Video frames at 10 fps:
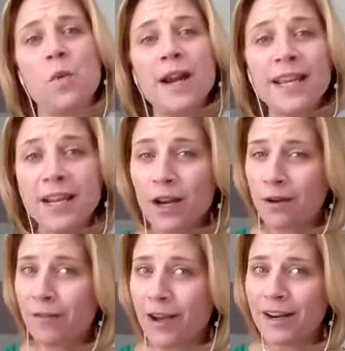want to get
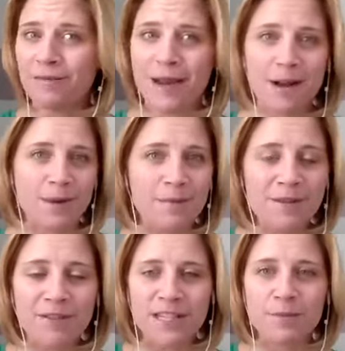notified of my
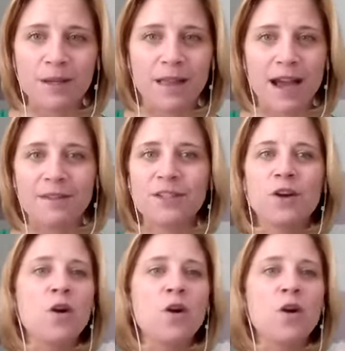upcoming Facebook Lives,